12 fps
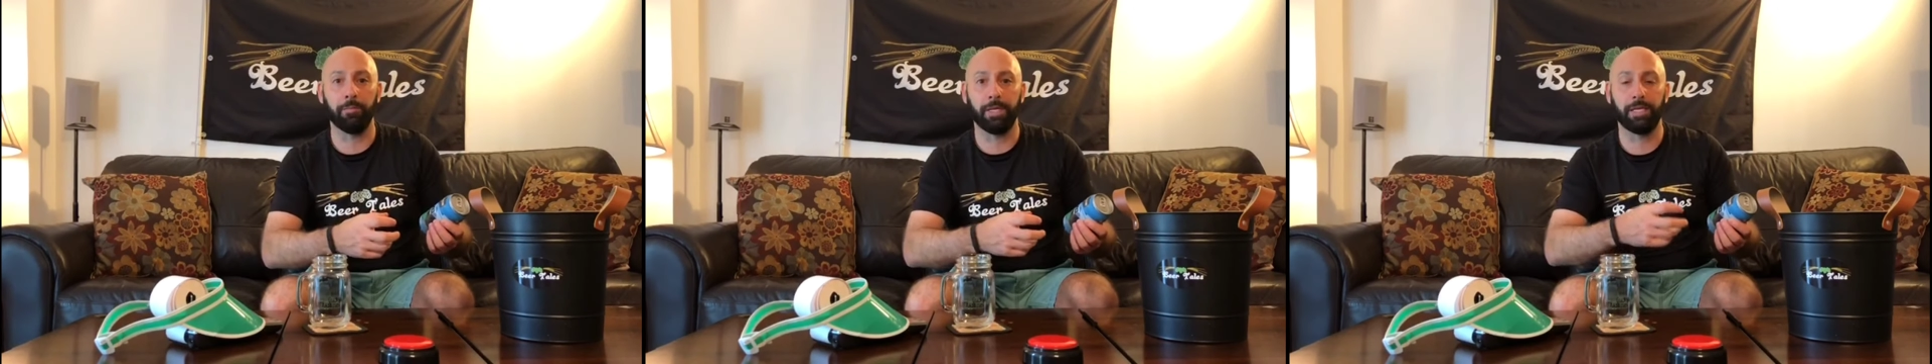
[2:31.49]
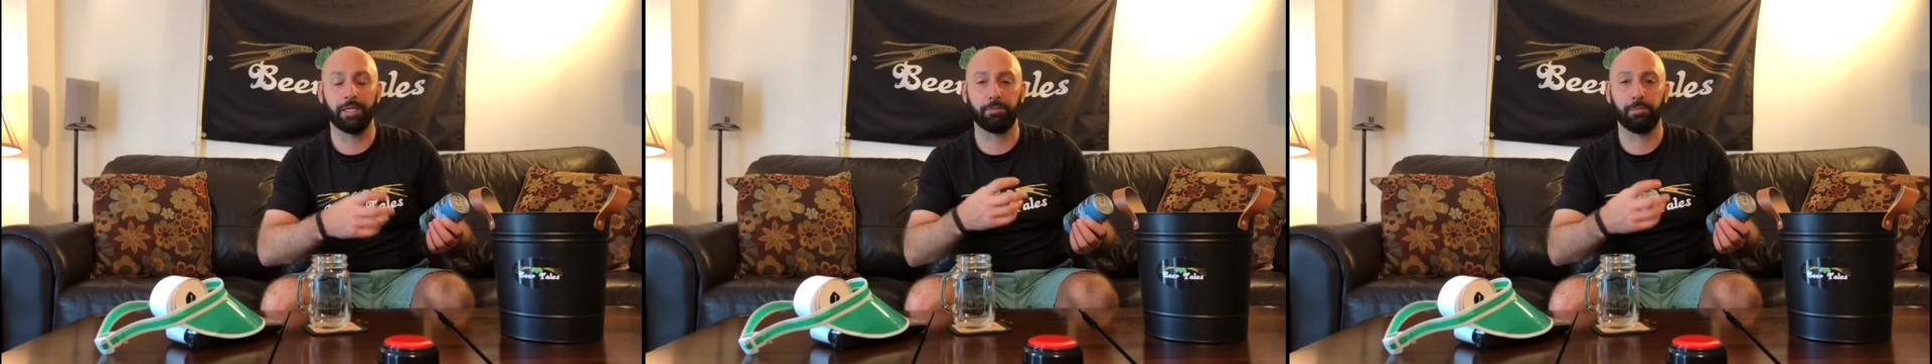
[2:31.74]

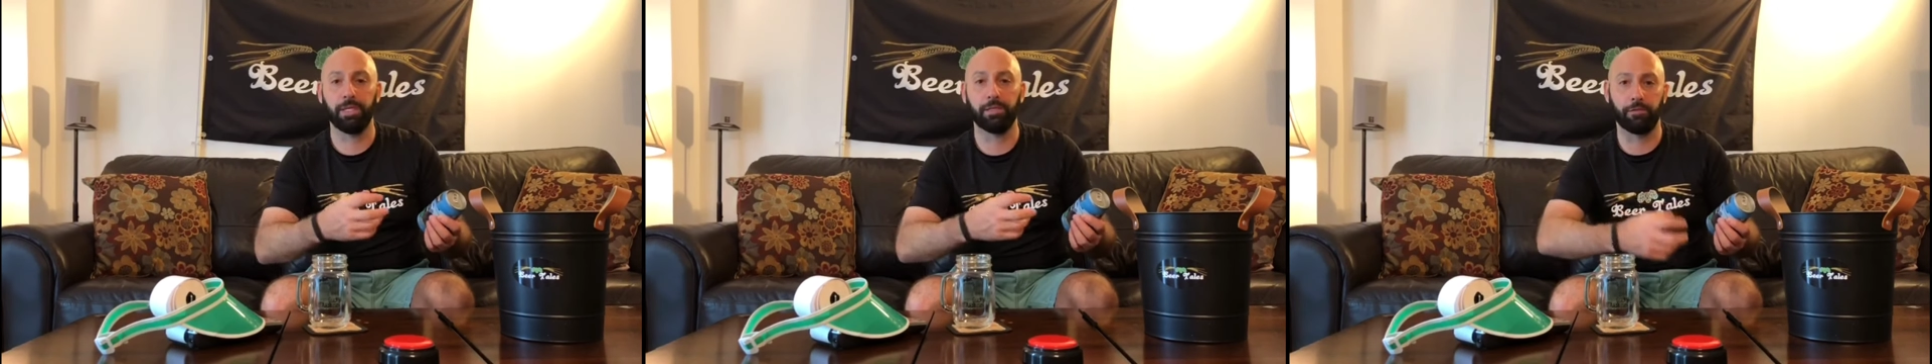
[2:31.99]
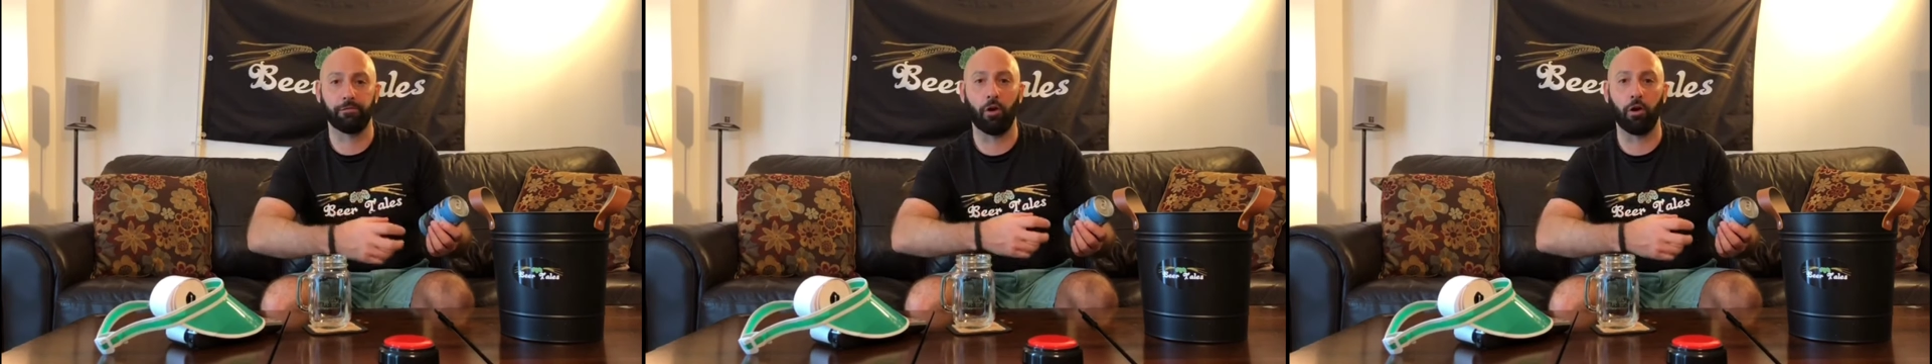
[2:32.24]
his
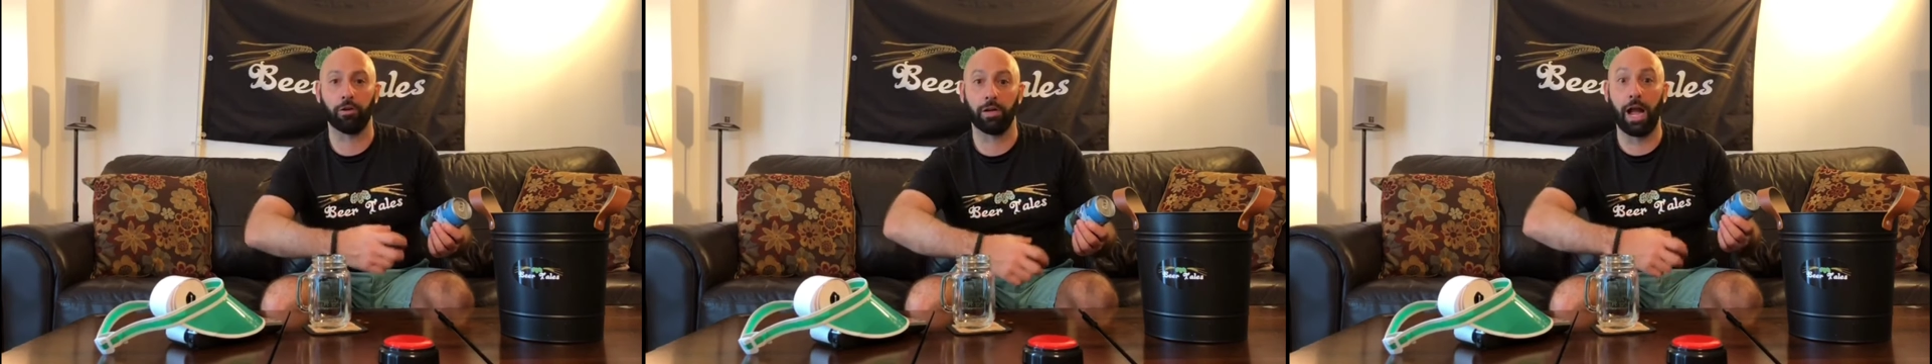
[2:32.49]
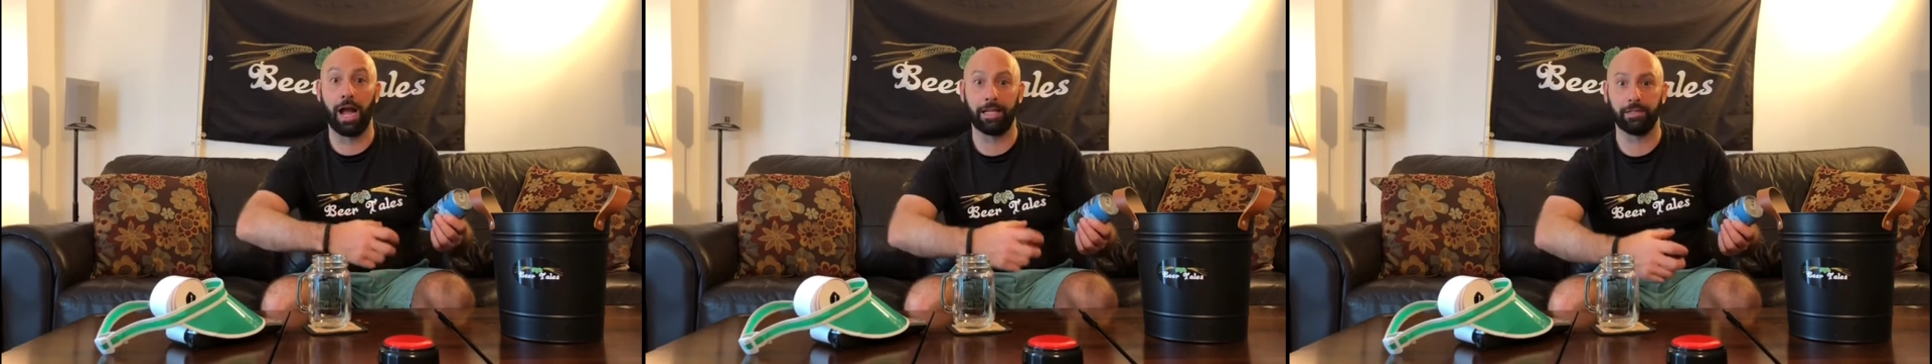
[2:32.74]
piece of
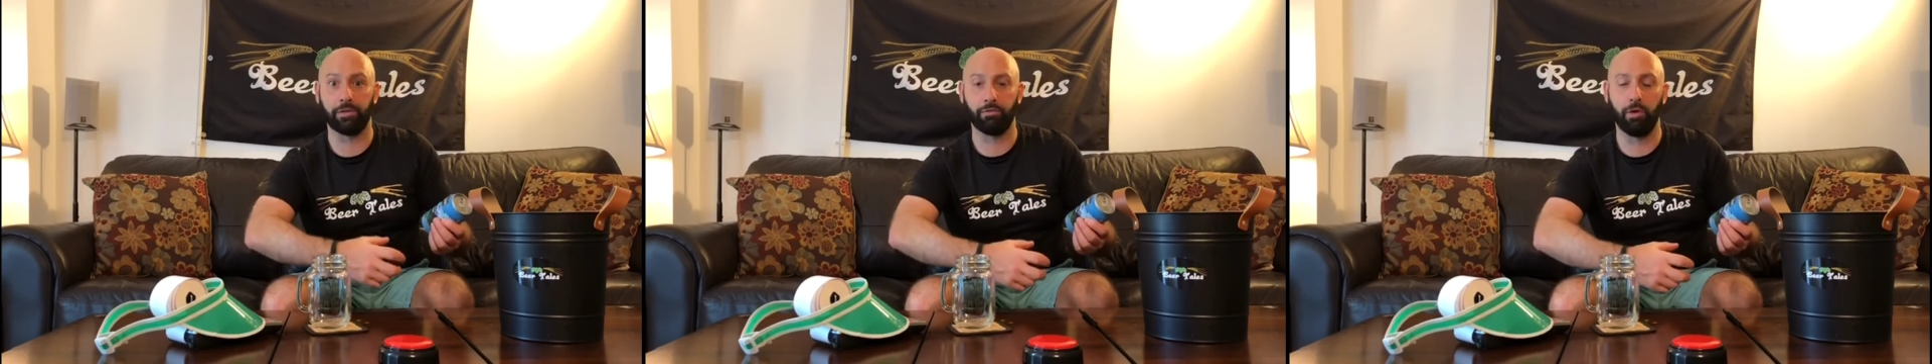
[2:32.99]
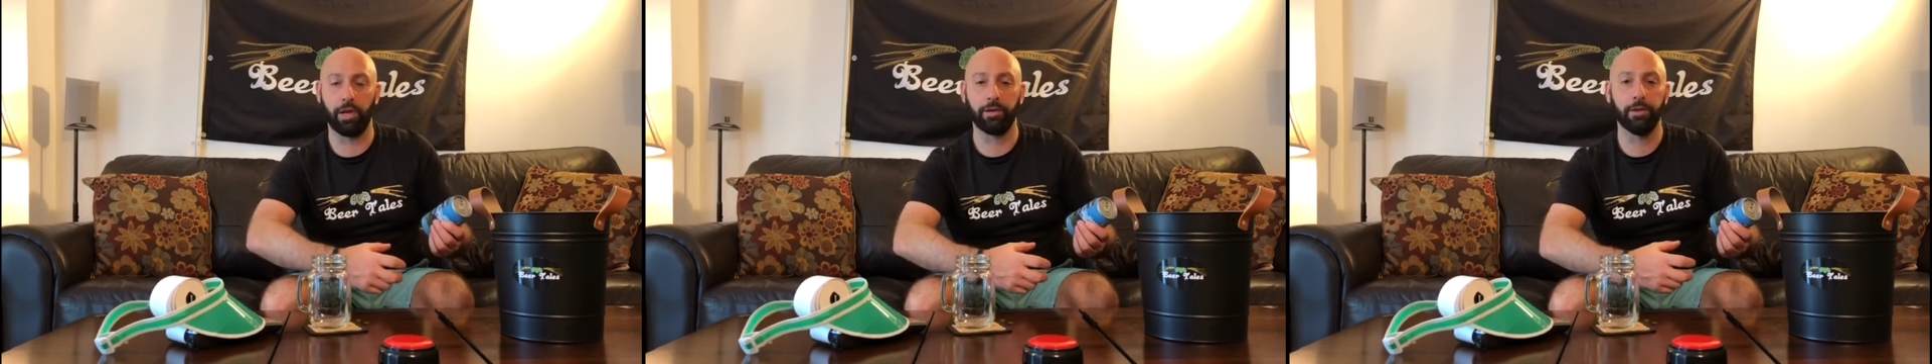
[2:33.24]
art
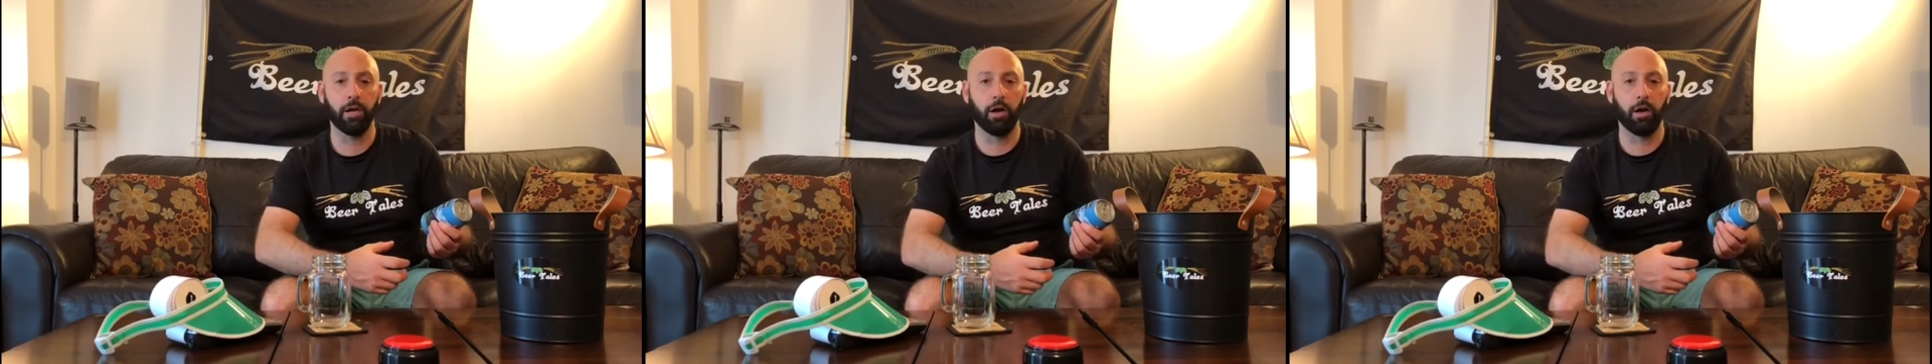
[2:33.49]
onto it